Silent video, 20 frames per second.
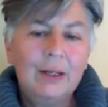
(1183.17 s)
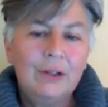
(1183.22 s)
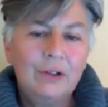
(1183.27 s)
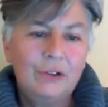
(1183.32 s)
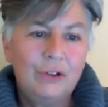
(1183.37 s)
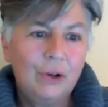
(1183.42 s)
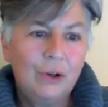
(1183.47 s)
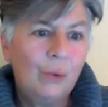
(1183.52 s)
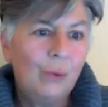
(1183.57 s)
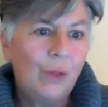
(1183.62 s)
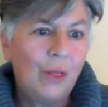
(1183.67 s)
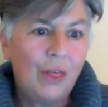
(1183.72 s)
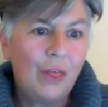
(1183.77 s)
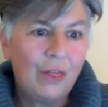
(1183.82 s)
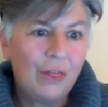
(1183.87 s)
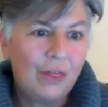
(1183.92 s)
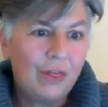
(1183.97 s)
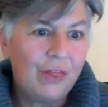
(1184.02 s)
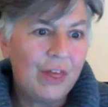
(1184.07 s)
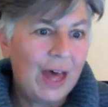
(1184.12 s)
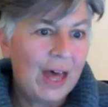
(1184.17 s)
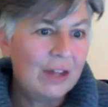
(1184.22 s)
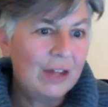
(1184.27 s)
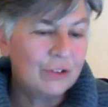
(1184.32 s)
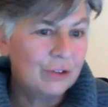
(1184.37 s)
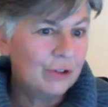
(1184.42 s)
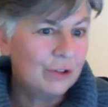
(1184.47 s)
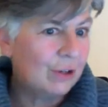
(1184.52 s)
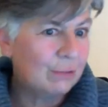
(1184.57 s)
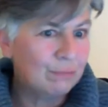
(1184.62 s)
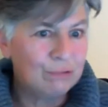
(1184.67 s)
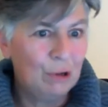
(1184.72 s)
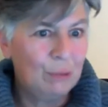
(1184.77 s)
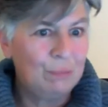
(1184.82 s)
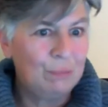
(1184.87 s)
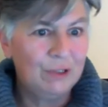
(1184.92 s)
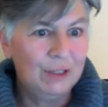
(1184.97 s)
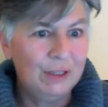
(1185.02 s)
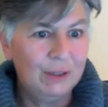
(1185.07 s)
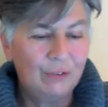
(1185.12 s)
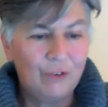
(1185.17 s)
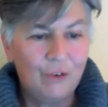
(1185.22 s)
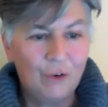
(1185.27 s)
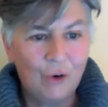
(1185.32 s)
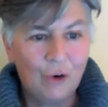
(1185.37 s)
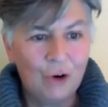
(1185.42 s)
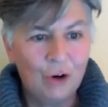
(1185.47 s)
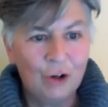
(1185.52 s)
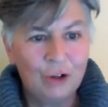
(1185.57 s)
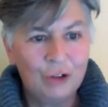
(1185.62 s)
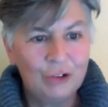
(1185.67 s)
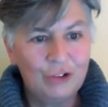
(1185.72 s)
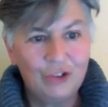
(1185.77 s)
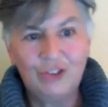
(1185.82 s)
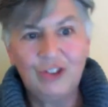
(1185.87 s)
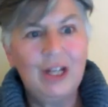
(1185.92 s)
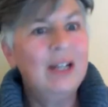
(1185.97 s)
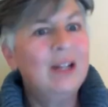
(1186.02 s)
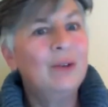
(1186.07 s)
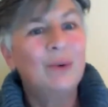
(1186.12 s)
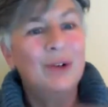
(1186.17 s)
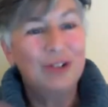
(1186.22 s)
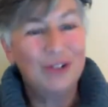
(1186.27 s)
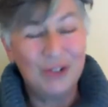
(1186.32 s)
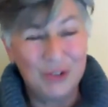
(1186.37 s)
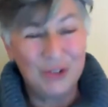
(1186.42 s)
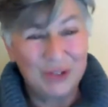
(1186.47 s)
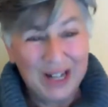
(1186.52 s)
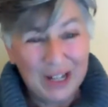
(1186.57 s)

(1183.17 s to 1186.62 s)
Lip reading: So that's not appropriate for just anyone to do.